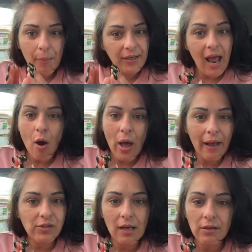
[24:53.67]
But now I
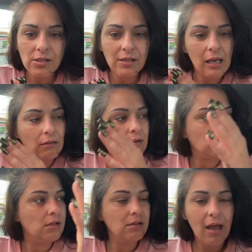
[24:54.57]
have to understand,
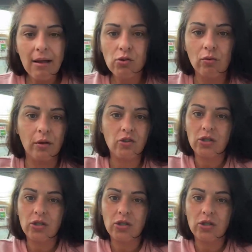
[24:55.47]
this is natural.